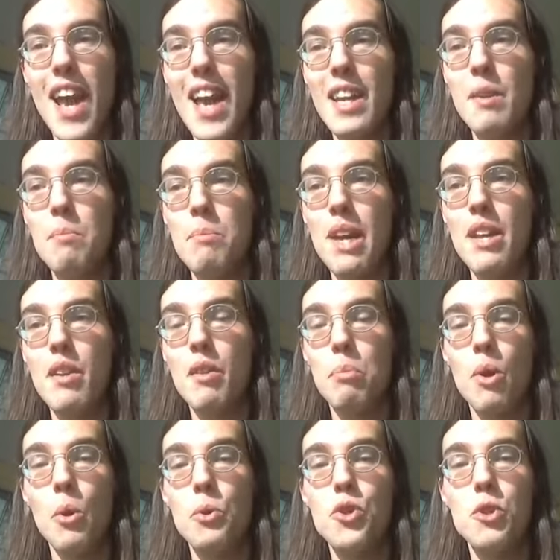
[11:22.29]
he hadn't been
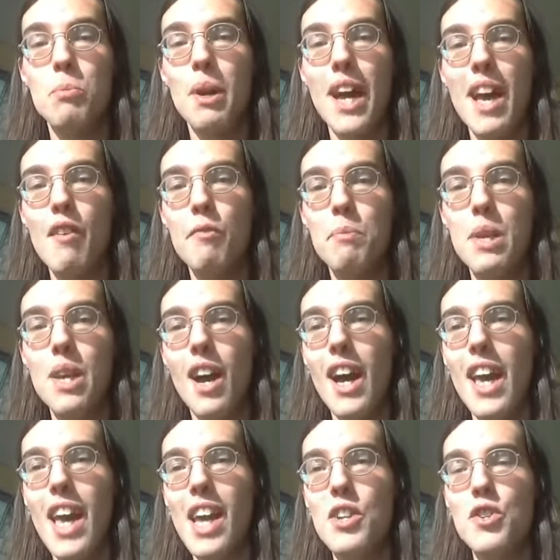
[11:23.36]
approached by
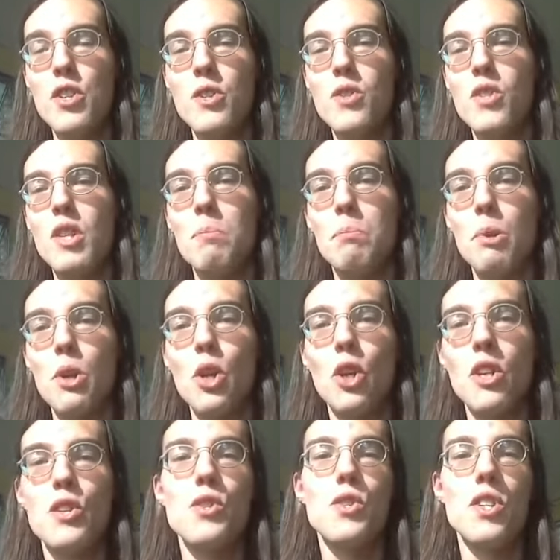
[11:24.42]
FBI agents in
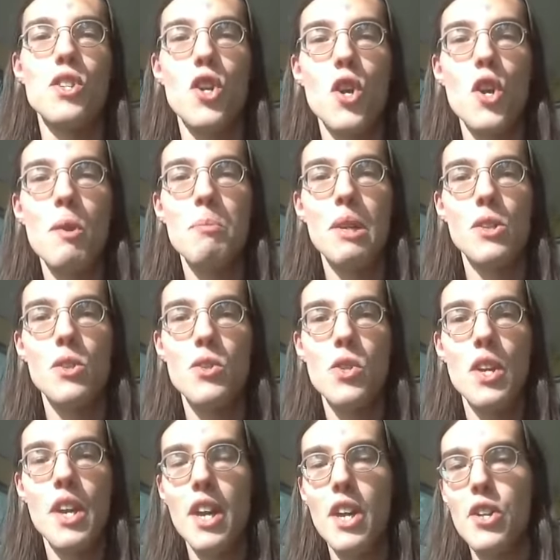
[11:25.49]
burqas and
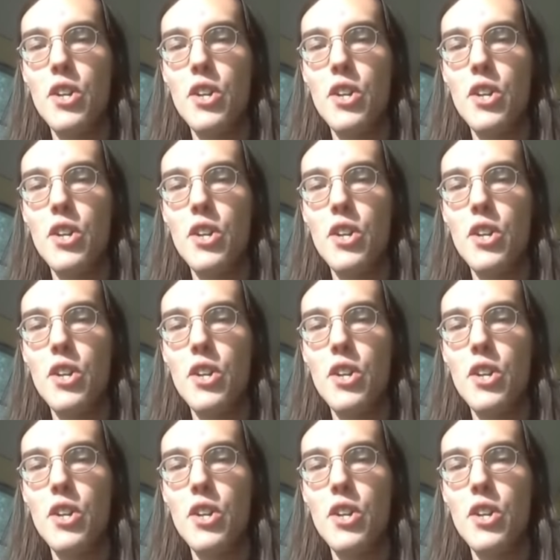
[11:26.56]
turbans,